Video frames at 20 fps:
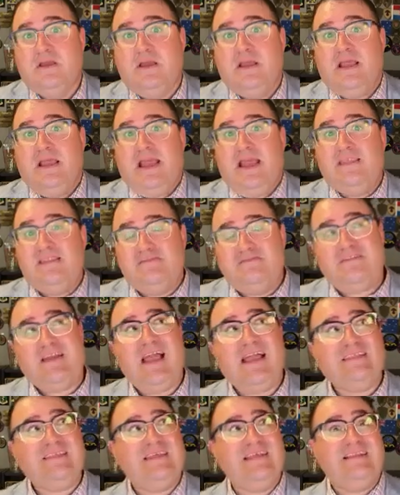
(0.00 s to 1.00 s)
And the
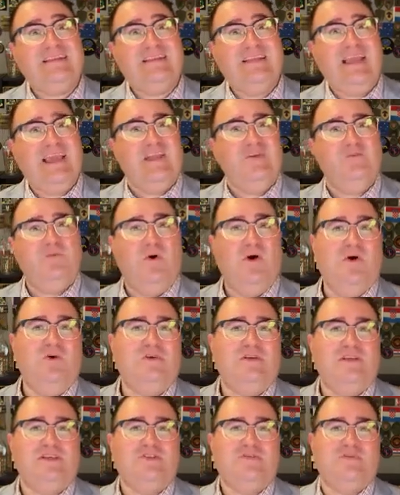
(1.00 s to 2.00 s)
fact that End
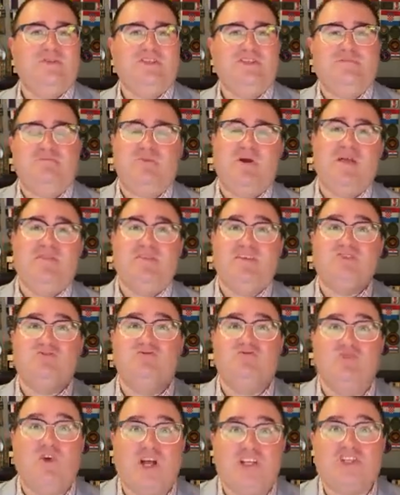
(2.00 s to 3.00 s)
Wokeness would spread this
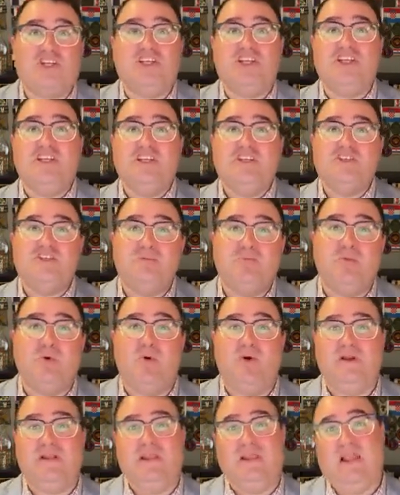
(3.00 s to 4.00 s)

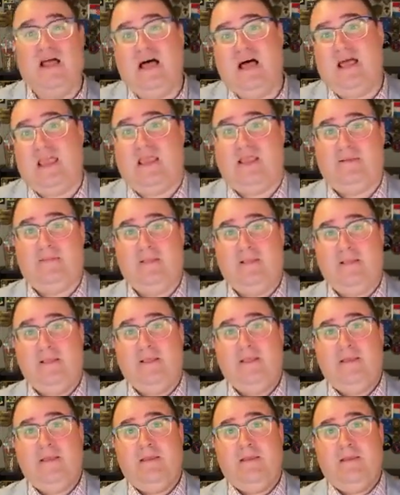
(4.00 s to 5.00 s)
Russian-supported lie,
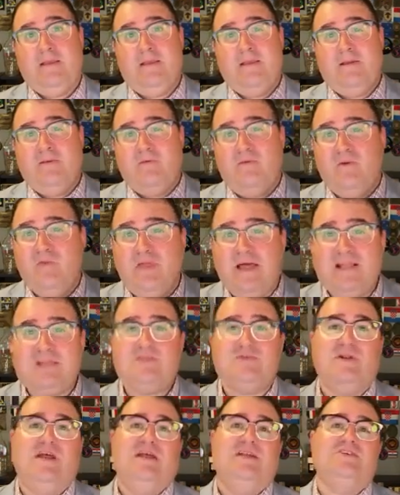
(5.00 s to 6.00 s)
well, that's
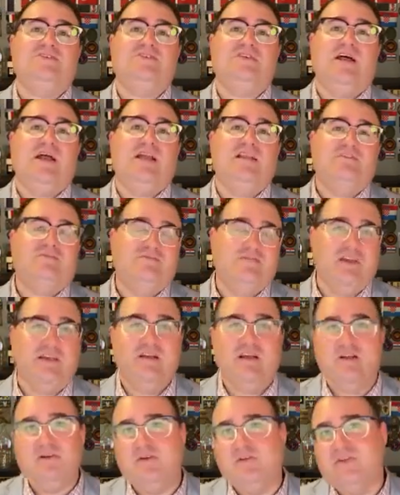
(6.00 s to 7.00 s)
when I decided to figure
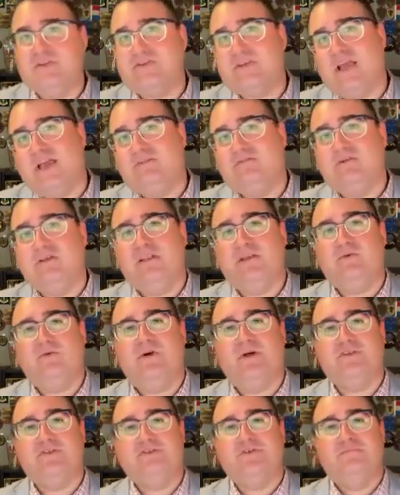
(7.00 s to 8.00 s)
out who this guy really
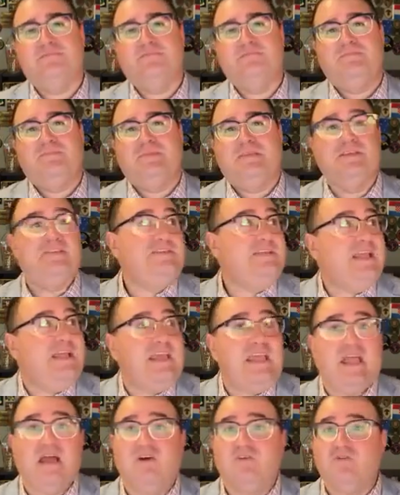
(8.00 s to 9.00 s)
was. Is the
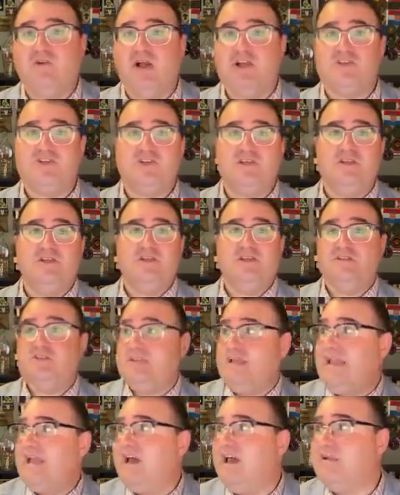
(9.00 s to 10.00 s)
account Russian? Is the
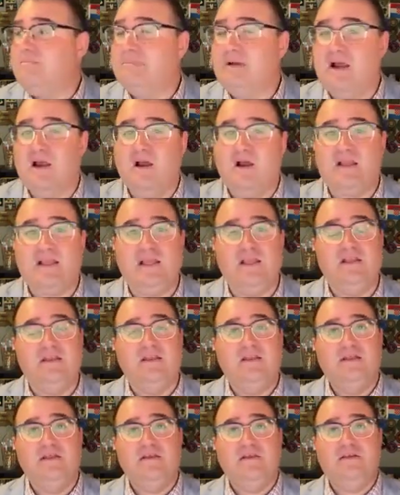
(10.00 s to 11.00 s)
account American?
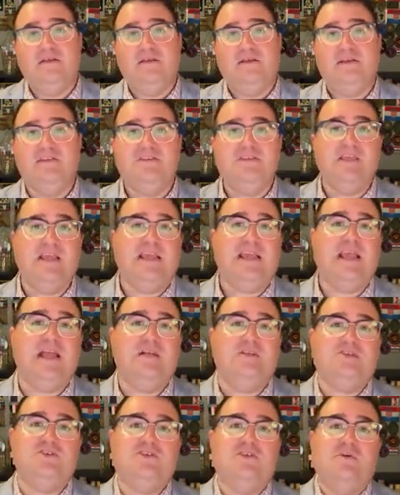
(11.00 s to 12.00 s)
Is the
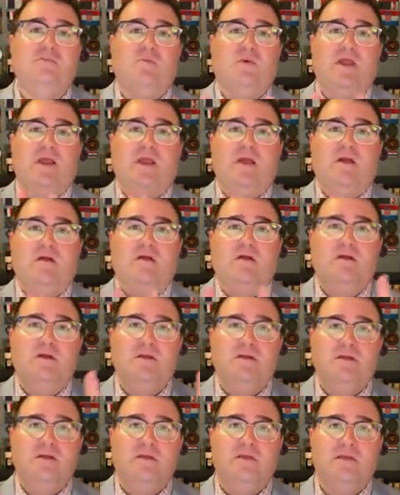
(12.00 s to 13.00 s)
account somewhere
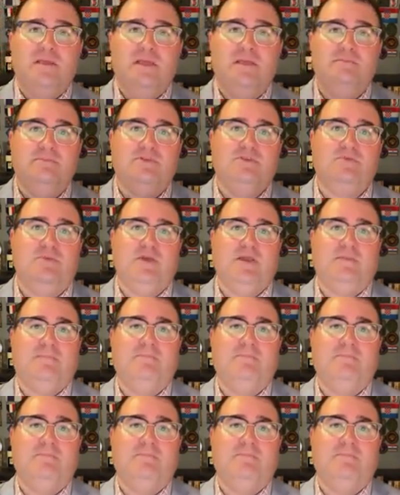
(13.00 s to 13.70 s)
in between?